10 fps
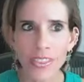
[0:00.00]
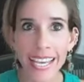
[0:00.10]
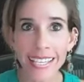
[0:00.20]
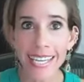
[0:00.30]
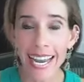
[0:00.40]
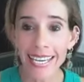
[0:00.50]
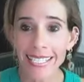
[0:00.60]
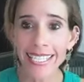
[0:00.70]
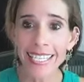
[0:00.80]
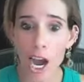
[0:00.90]
That's
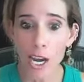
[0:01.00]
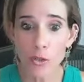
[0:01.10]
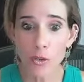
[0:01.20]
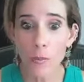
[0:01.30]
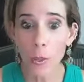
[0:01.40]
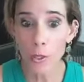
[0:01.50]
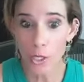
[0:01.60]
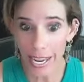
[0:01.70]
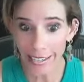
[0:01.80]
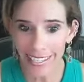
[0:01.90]

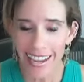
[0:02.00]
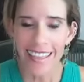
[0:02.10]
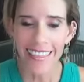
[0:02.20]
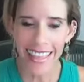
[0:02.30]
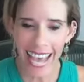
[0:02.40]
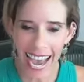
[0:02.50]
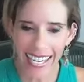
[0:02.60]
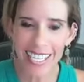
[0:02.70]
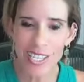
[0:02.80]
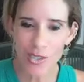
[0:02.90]
1800%.
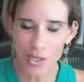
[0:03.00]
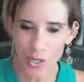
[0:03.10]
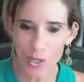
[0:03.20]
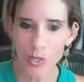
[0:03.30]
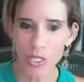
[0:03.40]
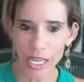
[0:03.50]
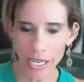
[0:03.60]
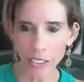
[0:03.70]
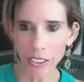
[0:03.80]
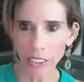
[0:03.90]
That is true
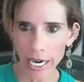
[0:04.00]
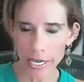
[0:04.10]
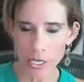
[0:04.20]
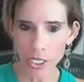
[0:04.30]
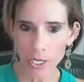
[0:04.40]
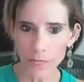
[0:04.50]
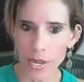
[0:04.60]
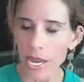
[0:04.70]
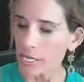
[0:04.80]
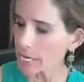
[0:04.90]
cellular energy.
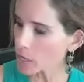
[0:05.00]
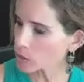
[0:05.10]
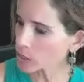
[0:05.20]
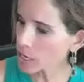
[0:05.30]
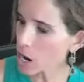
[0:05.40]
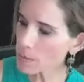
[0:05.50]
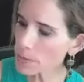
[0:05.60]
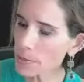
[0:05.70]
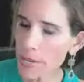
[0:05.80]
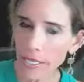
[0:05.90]
Now, to
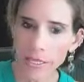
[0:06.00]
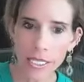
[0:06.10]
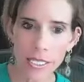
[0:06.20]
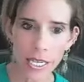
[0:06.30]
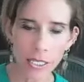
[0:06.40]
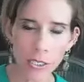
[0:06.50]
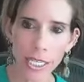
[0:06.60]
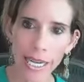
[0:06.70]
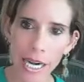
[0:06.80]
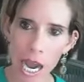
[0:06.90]
complement the
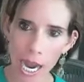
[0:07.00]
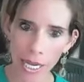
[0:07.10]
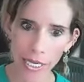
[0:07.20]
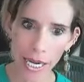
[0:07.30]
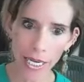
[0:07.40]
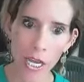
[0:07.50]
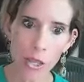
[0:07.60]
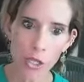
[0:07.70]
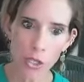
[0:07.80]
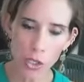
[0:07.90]
acceleridine iodine,
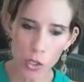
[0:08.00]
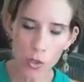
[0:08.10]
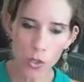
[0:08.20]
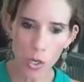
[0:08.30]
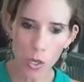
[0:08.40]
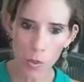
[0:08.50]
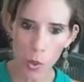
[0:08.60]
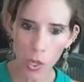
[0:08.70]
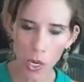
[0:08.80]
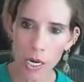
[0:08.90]
the
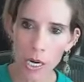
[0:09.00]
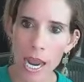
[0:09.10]
nucnomore